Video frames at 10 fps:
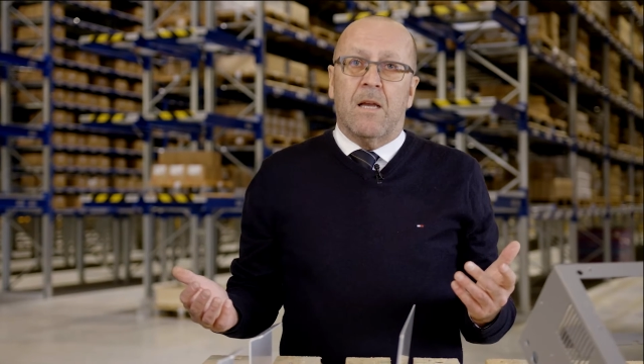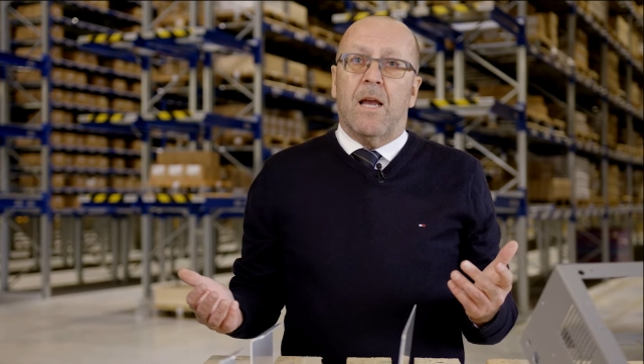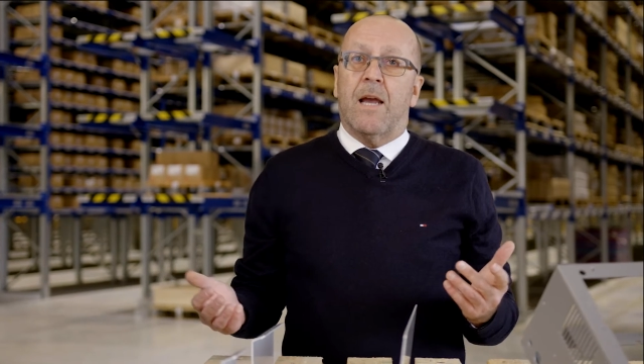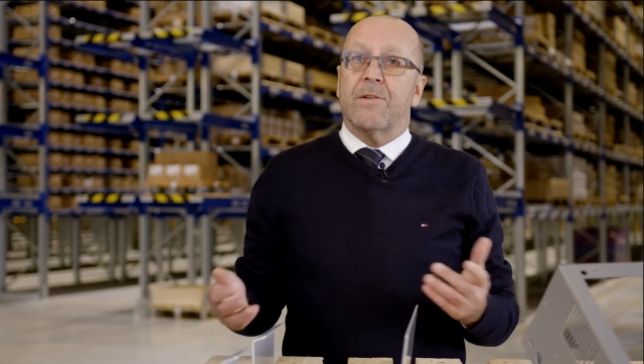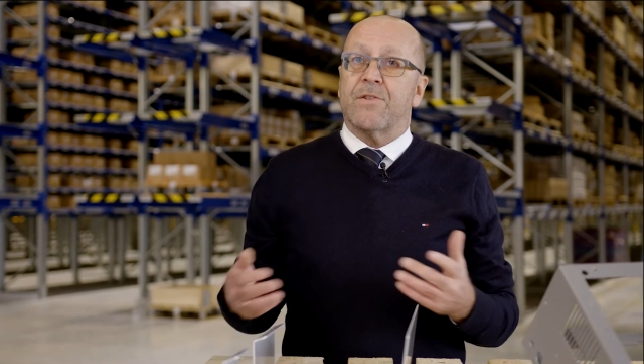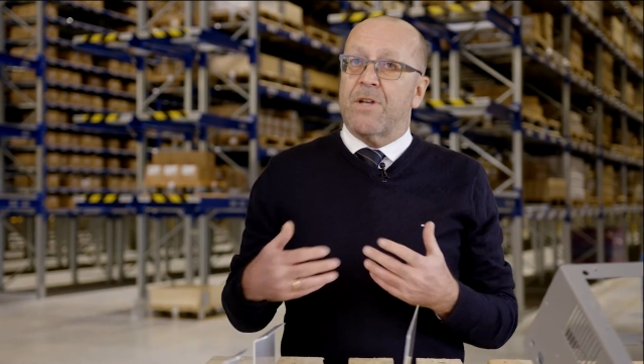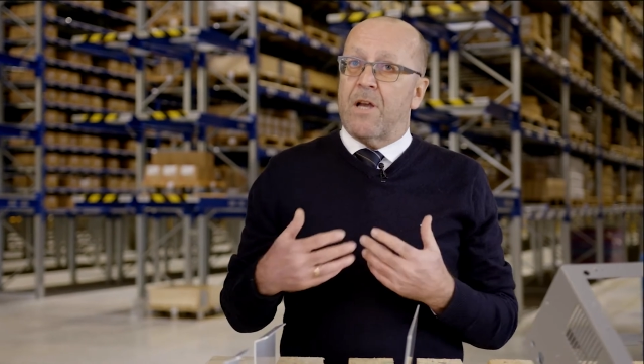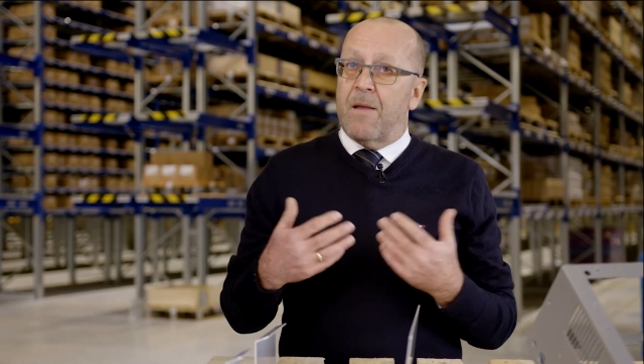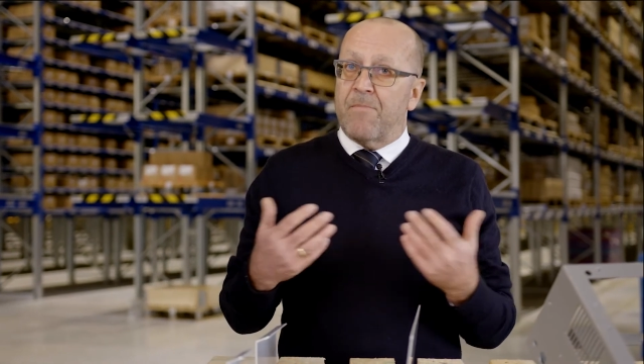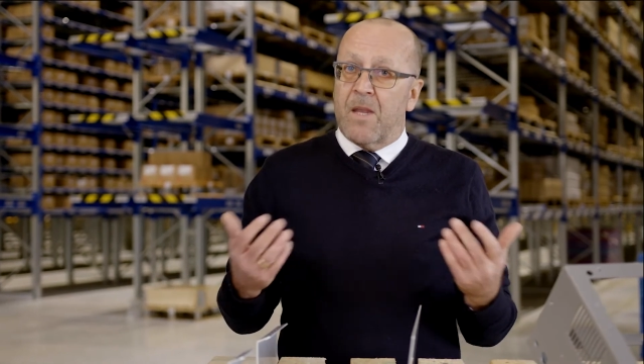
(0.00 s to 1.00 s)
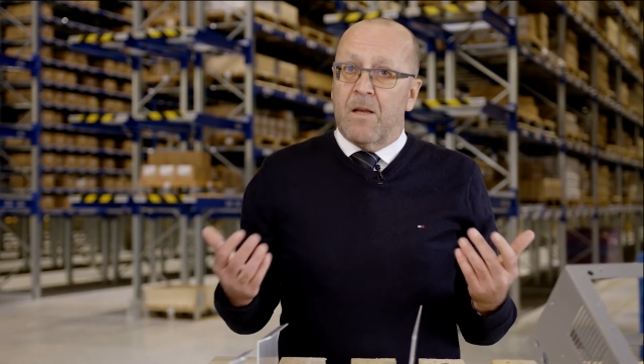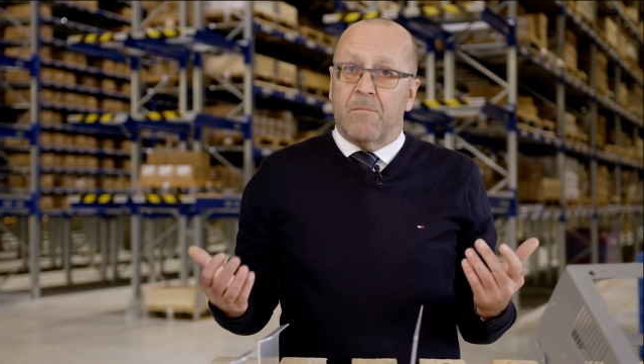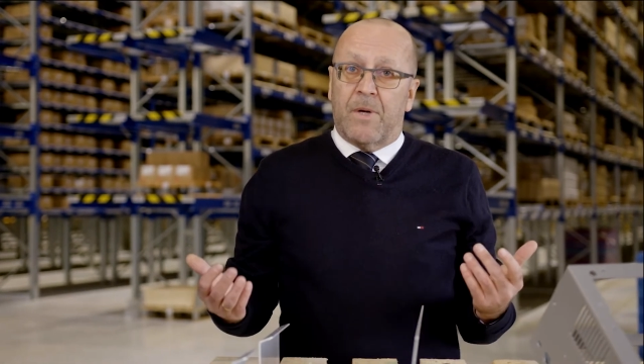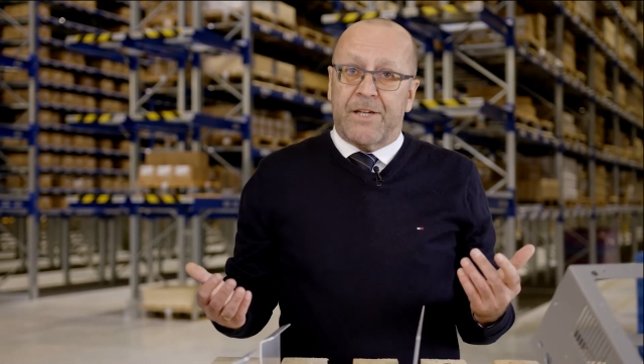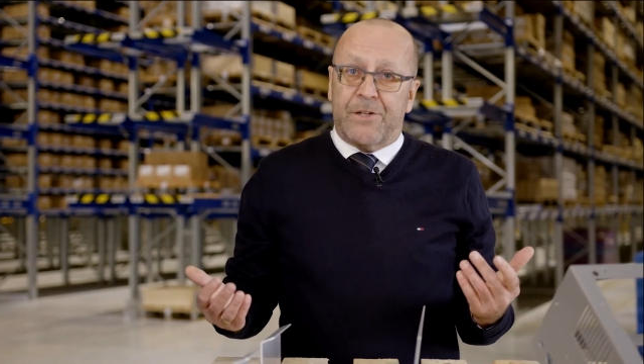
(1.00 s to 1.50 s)
and um,
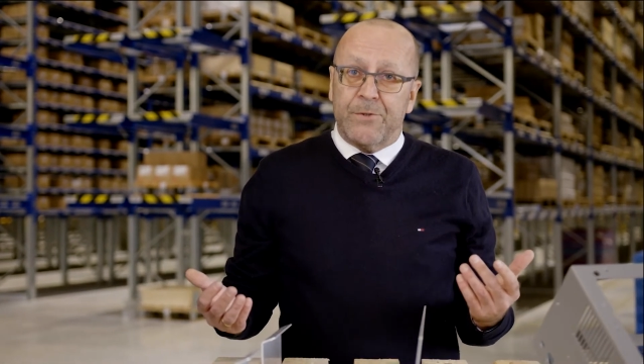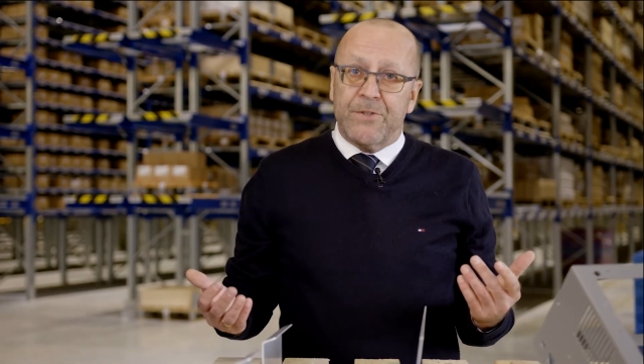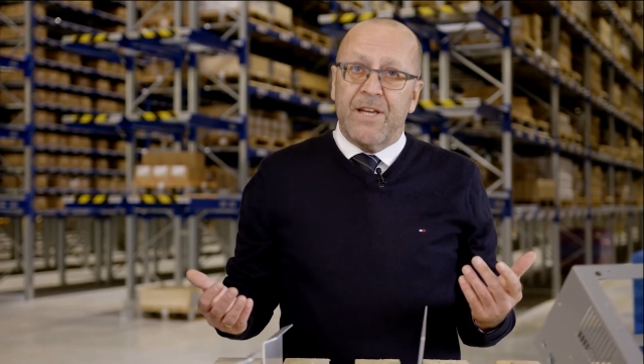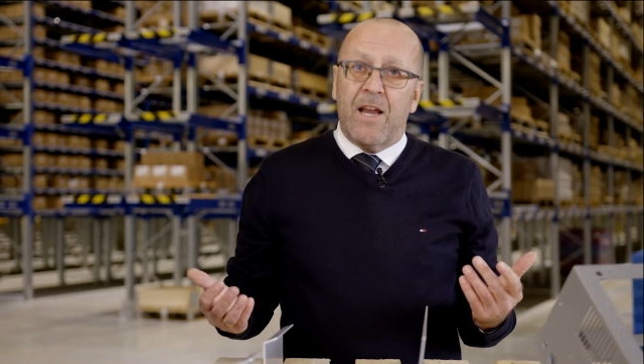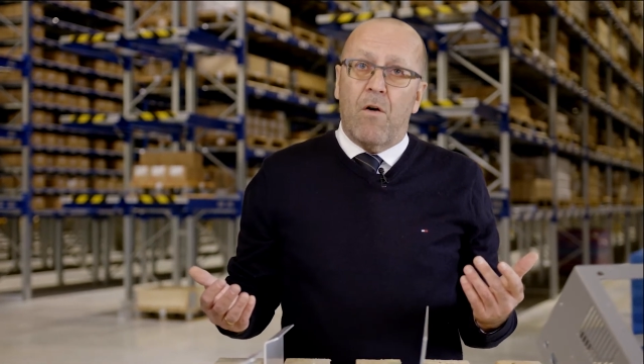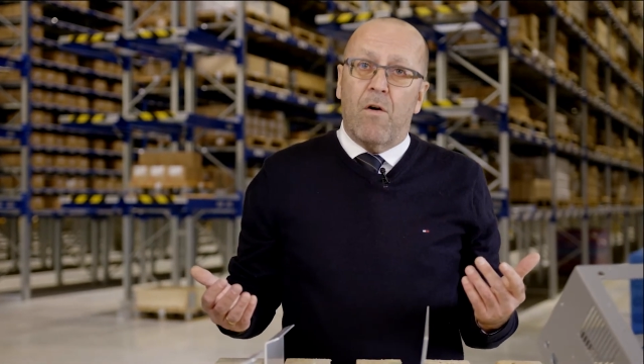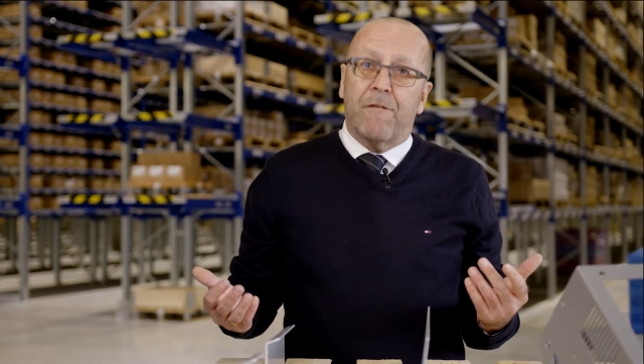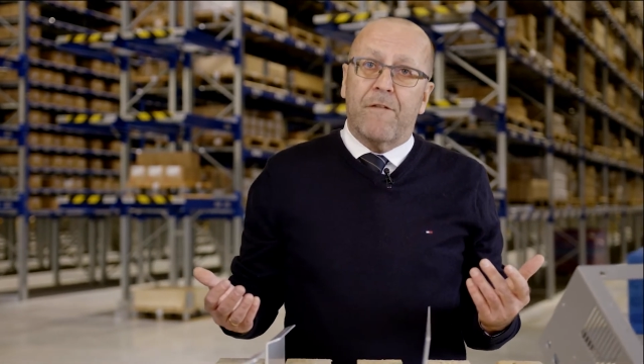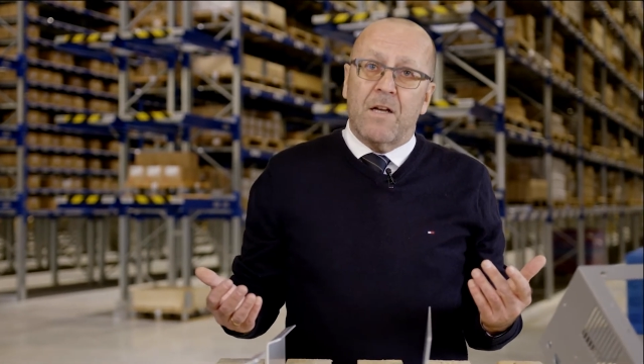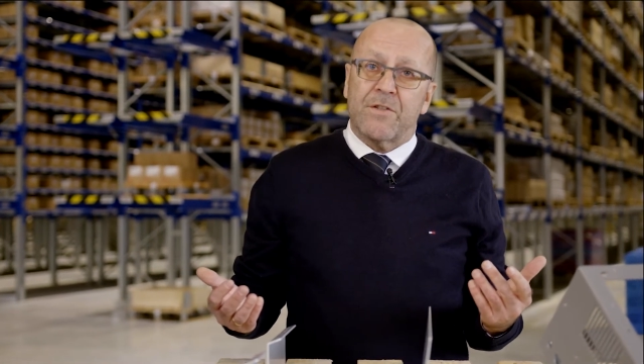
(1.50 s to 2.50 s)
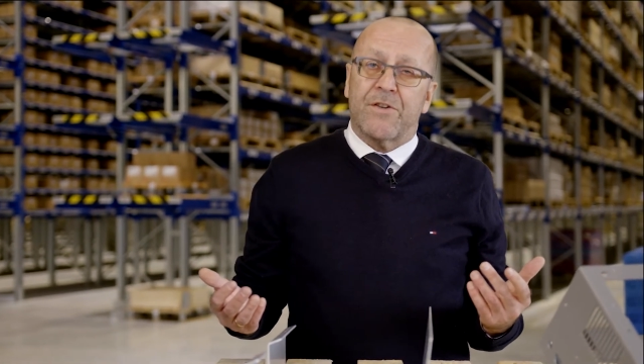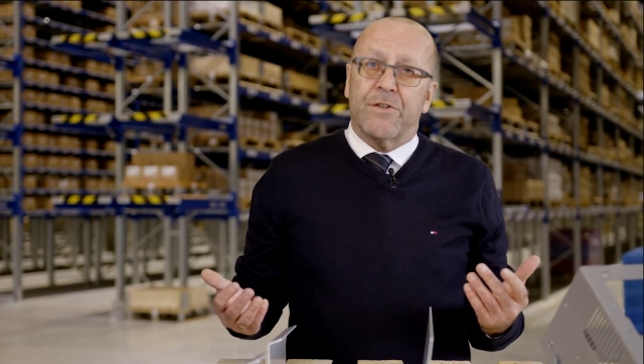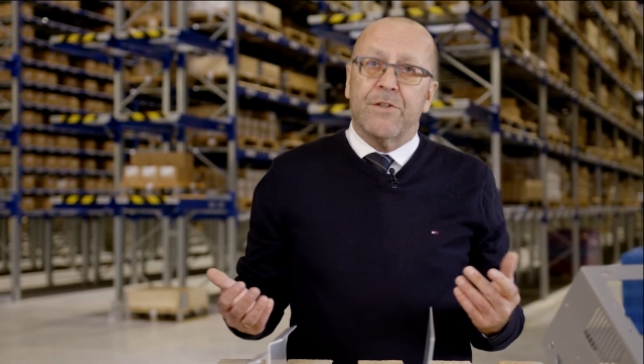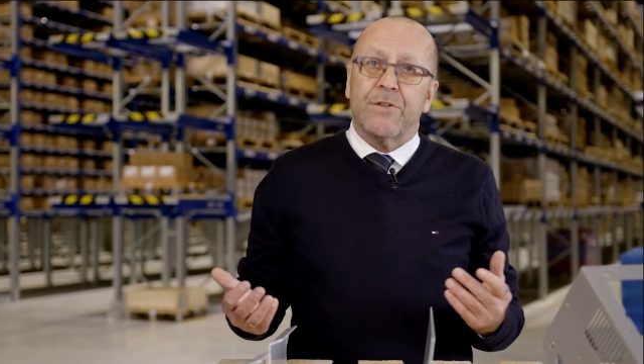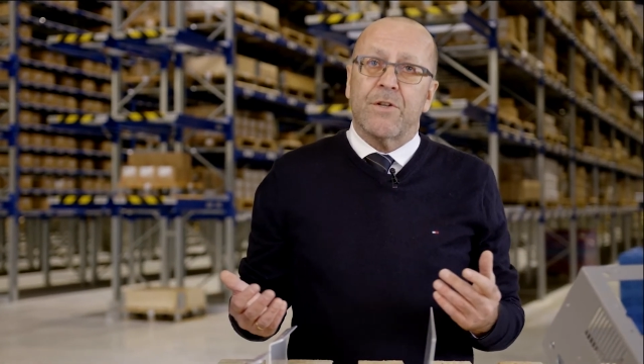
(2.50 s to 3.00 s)
by using our
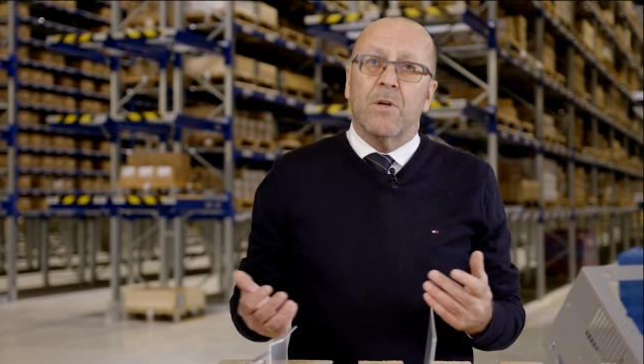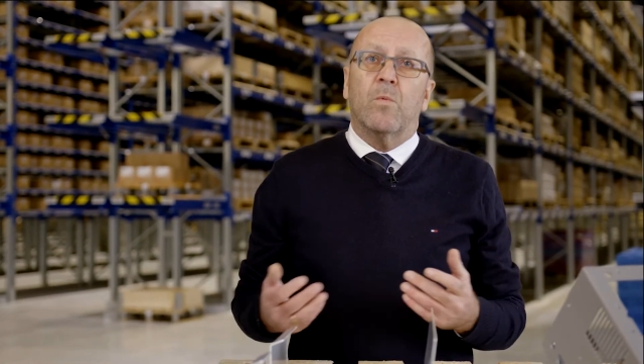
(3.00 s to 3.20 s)
fasteners,